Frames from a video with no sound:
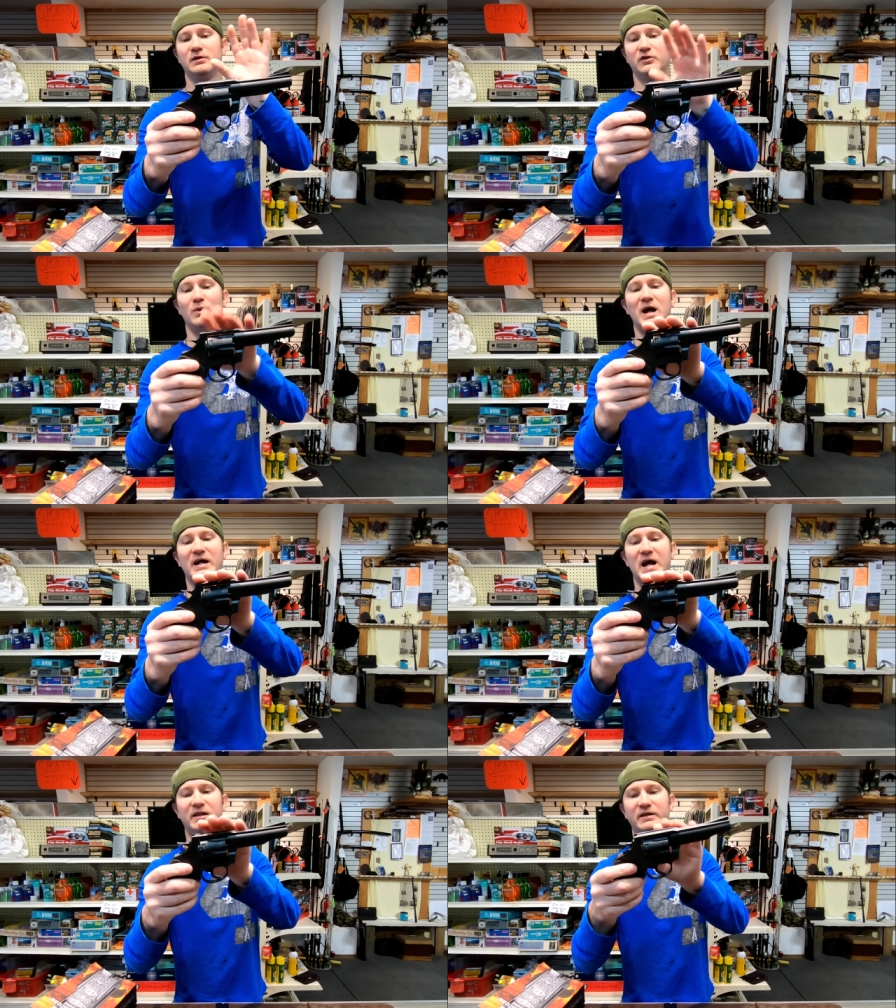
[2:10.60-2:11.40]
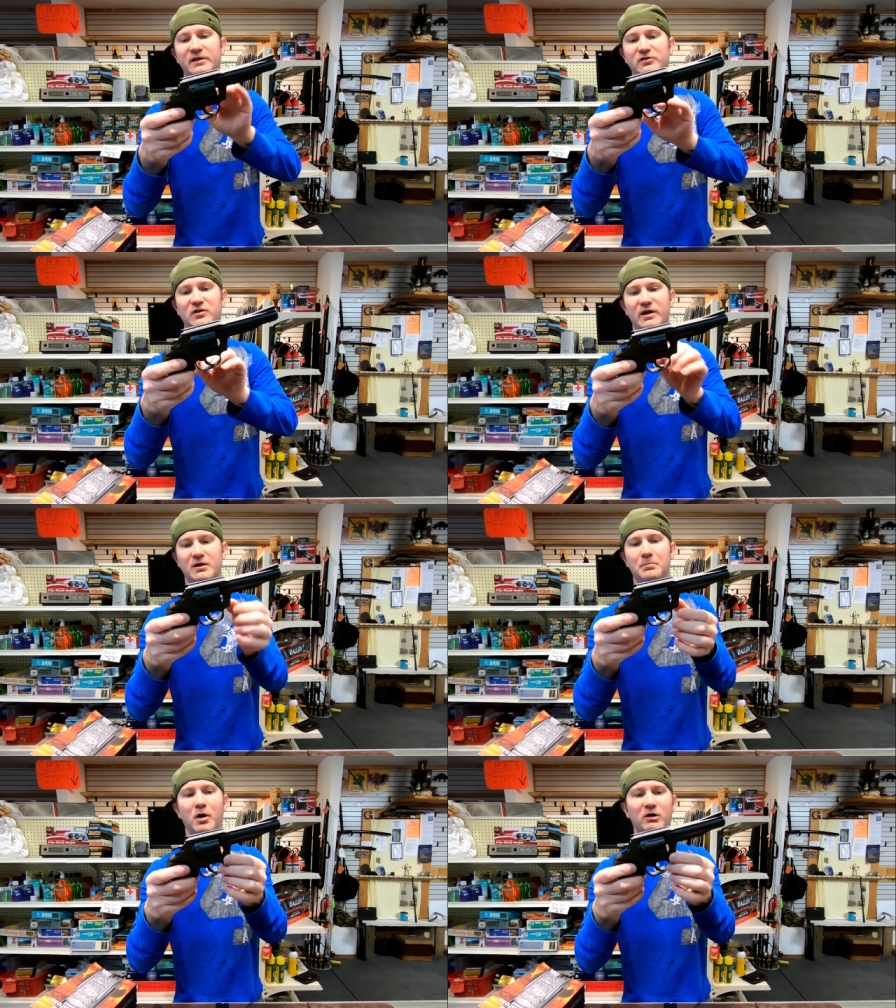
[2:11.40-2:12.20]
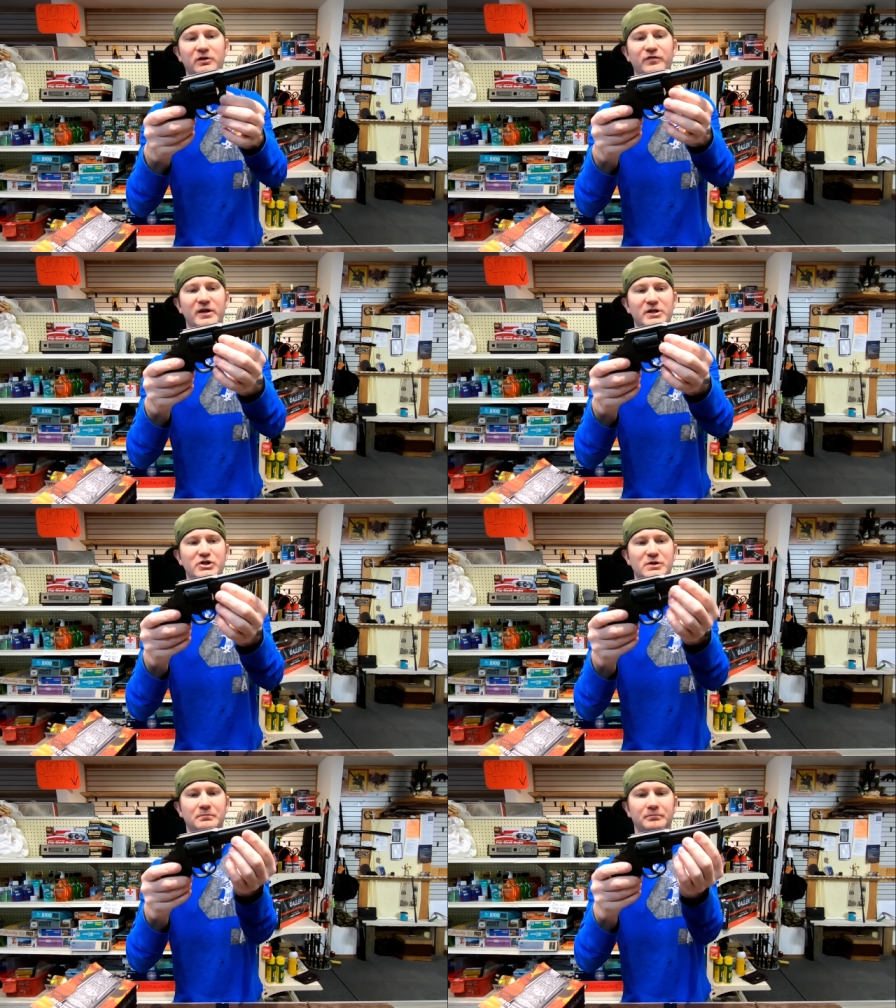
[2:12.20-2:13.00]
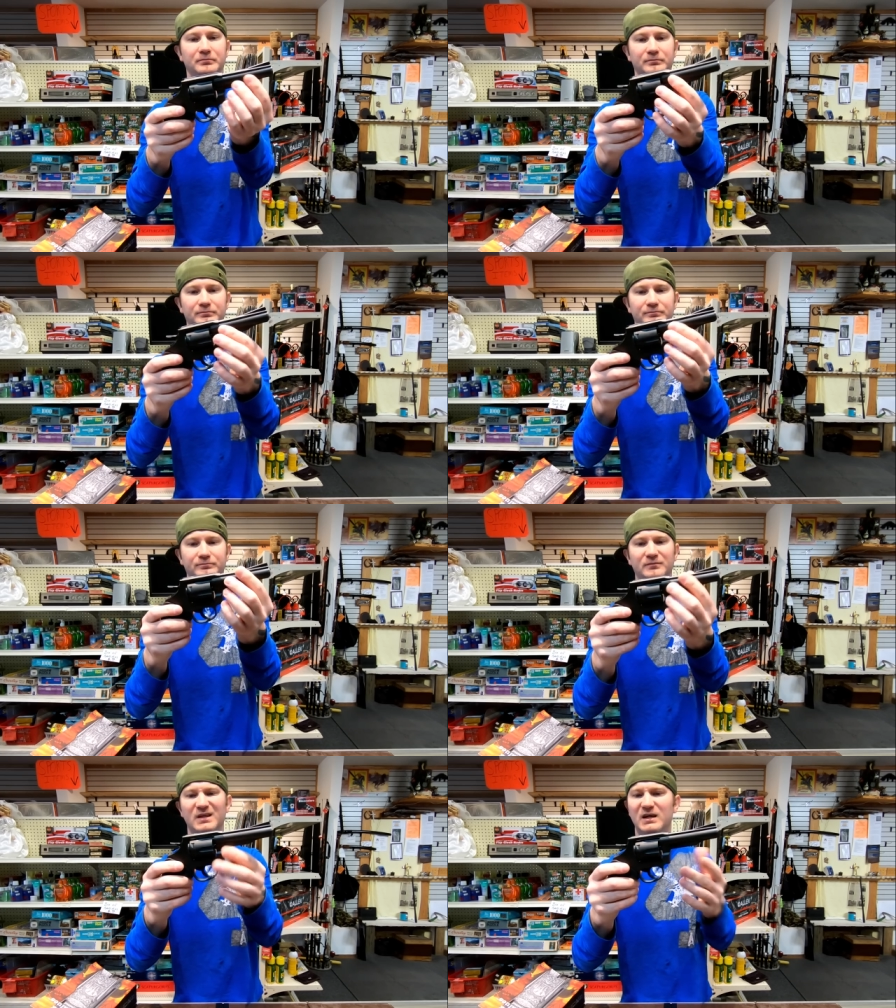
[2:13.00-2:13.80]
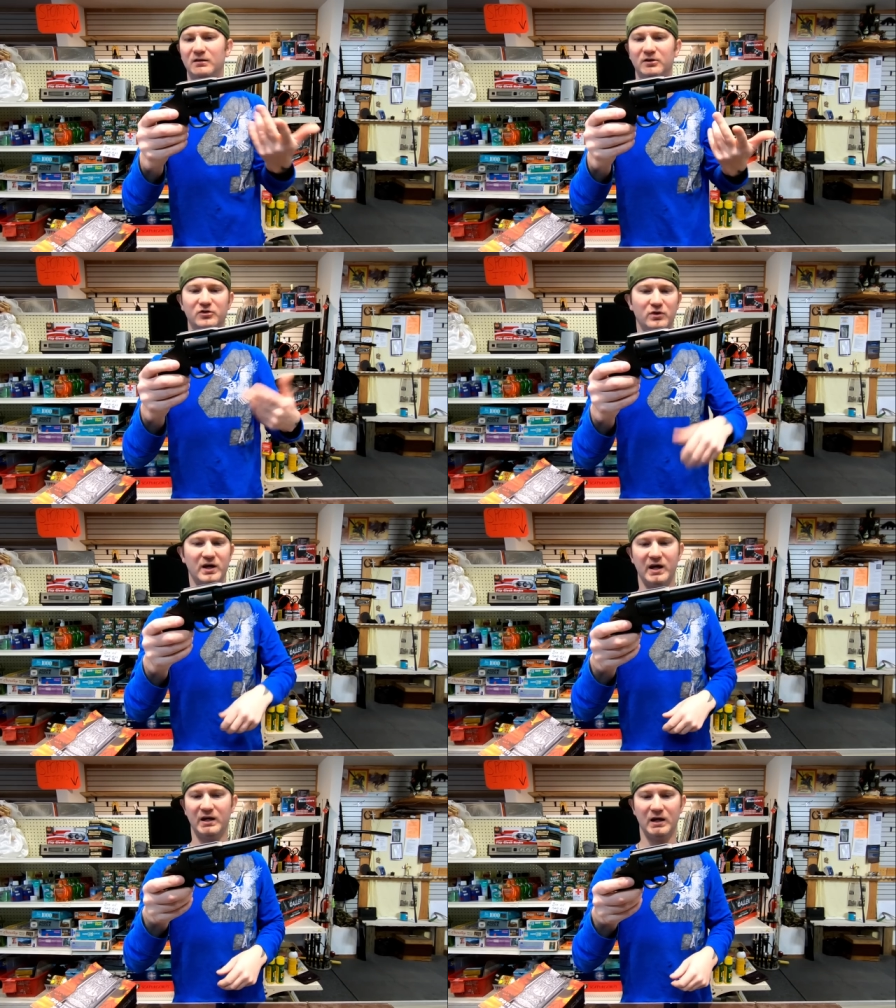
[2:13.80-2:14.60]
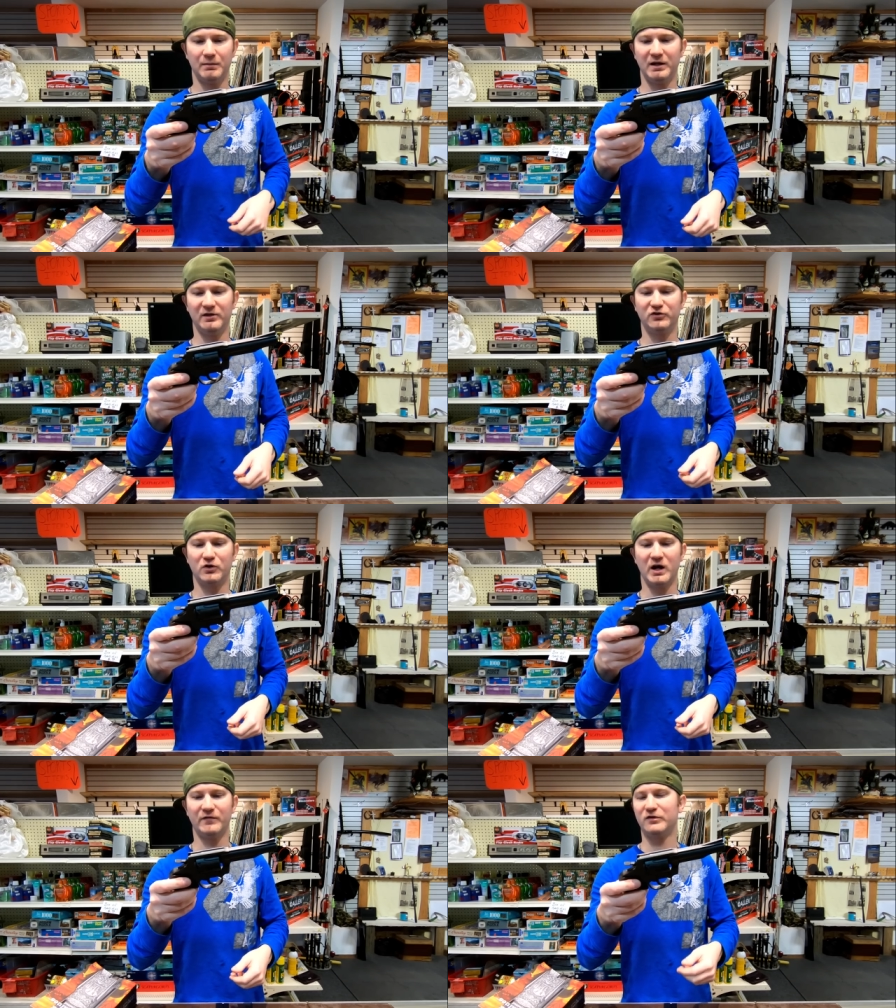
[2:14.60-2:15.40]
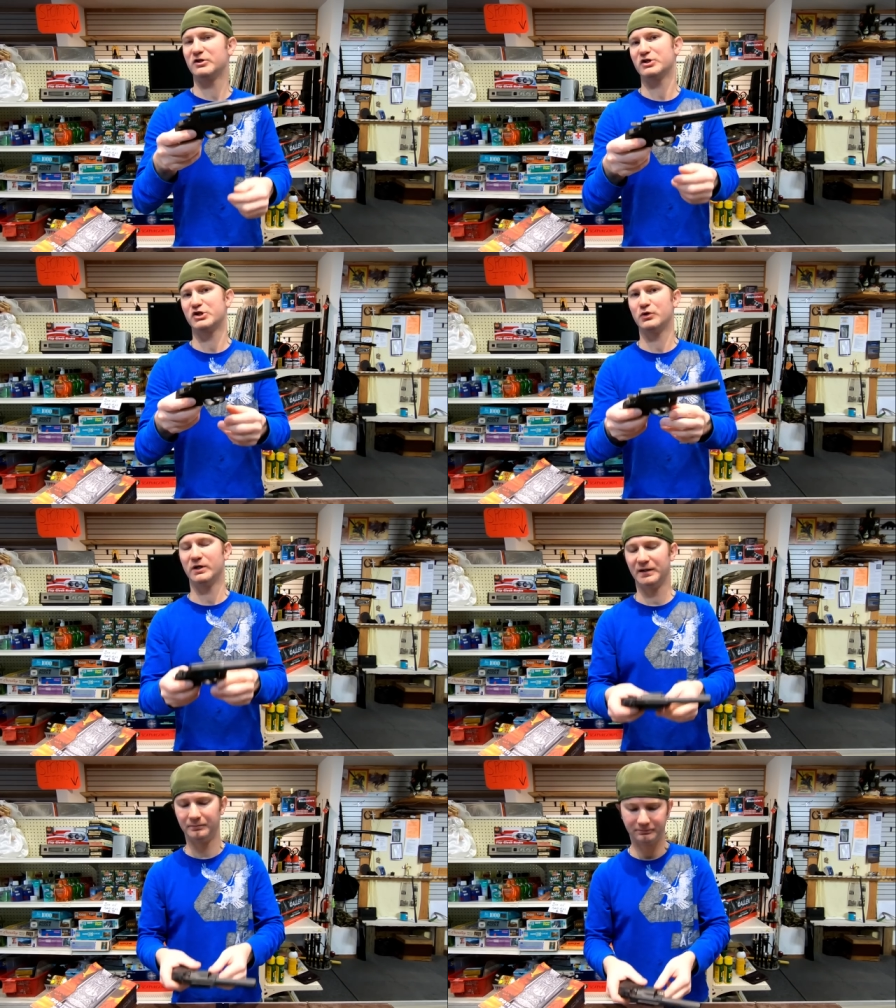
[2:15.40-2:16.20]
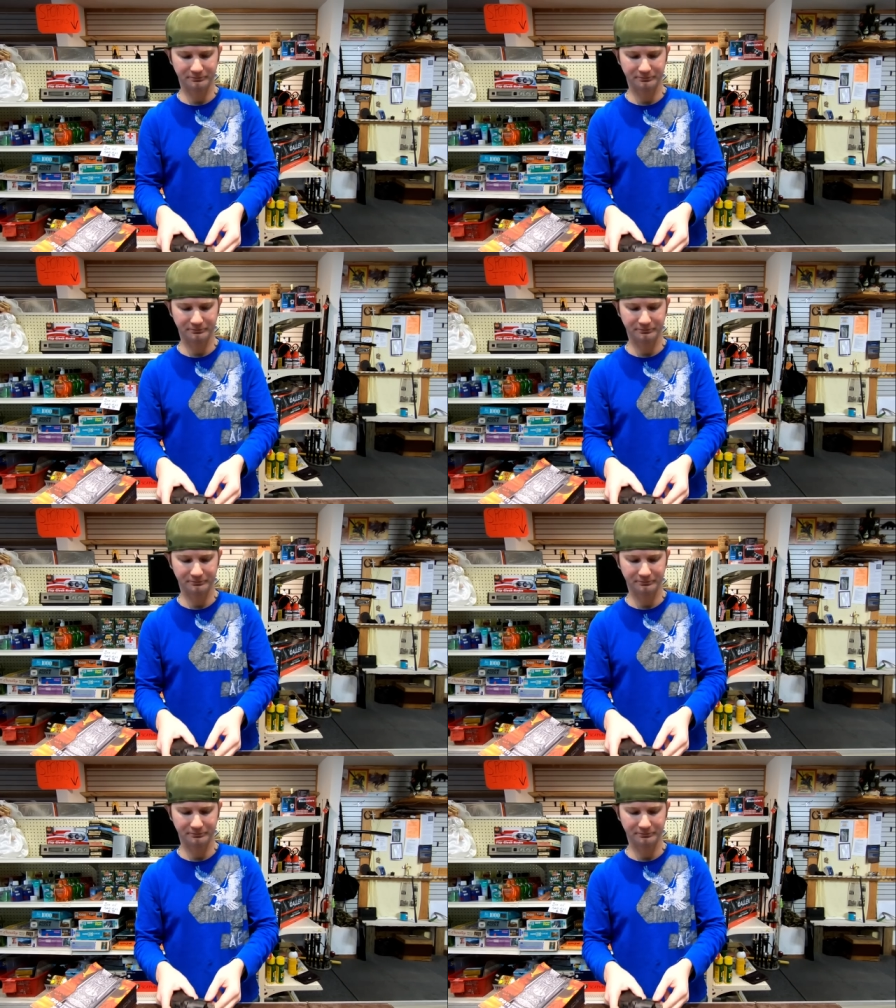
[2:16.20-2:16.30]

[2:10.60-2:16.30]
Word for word: The Rock Island, it's like a park finish. Eh, it looks okay. I mean, it's great for just shooting.